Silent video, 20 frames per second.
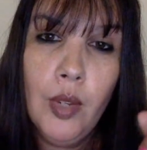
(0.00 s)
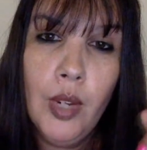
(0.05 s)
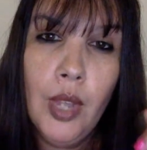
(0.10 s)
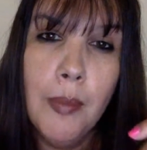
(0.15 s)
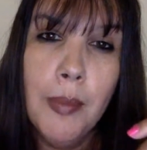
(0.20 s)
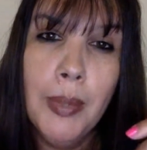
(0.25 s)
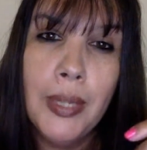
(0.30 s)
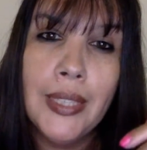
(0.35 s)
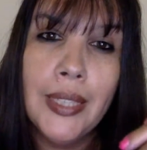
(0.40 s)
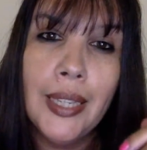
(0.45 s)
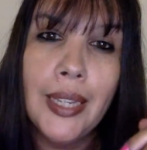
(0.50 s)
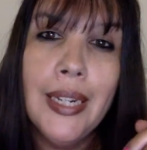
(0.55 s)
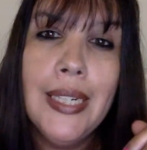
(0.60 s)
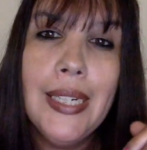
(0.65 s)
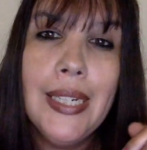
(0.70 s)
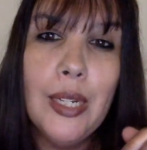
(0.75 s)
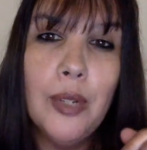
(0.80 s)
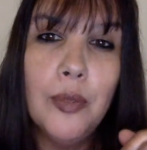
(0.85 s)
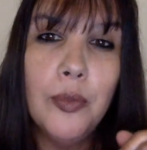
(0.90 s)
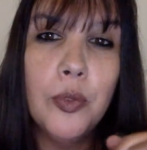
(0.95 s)
I'm excited
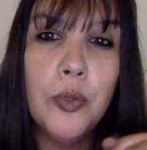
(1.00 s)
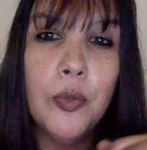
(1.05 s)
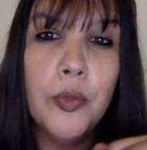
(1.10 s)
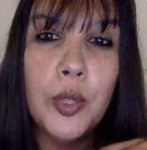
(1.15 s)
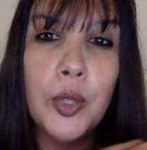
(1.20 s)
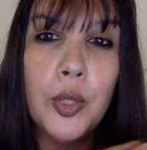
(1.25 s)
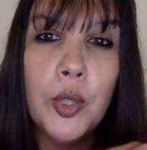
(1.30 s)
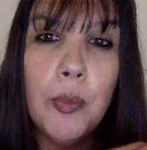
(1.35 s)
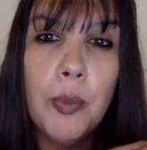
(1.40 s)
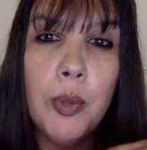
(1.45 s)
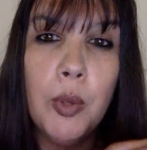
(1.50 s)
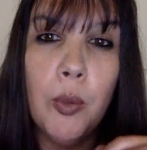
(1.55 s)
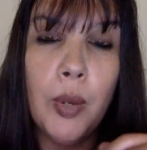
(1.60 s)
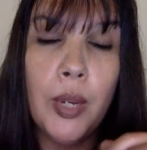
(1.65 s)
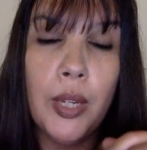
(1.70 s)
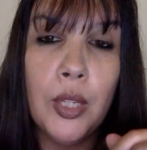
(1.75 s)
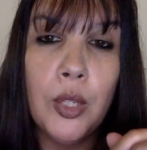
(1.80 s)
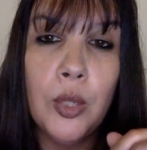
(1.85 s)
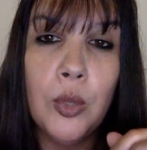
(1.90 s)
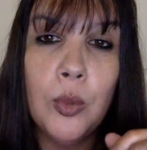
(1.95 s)
to help fulfill the
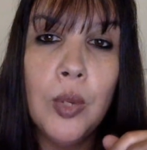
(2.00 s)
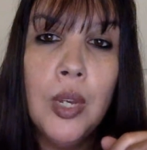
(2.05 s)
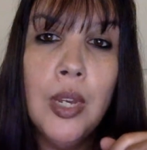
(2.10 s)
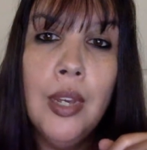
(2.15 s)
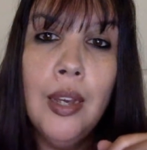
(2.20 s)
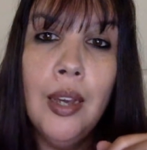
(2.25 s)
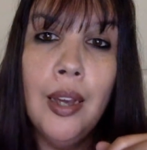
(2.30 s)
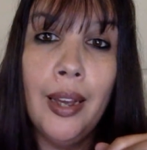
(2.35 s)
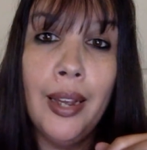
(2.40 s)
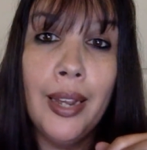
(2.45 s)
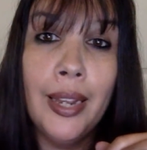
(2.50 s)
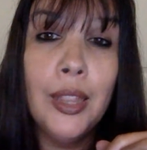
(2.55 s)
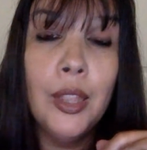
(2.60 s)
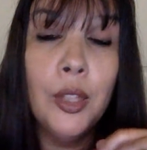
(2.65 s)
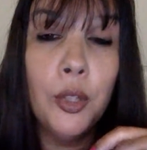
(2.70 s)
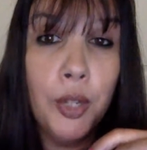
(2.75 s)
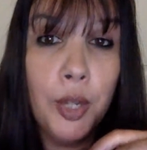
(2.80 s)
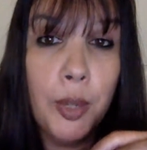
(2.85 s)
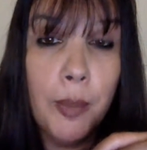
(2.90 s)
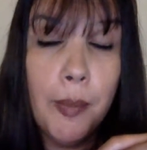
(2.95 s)
BYU
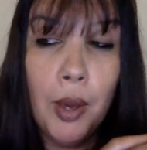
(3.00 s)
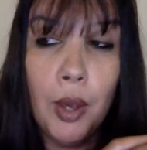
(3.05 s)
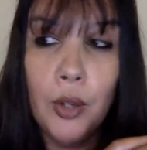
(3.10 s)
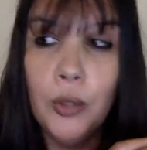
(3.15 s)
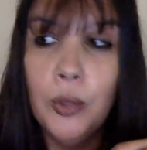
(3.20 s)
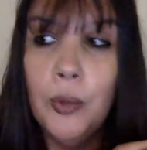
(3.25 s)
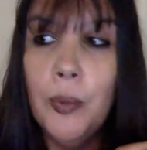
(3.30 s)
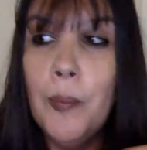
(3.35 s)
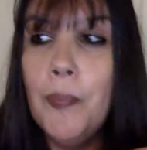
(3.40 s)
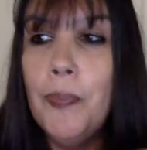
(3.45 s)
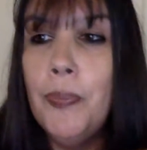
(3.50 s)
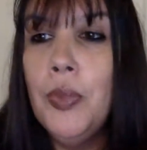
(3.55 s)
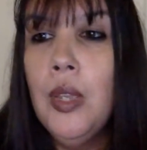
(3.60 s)
learning model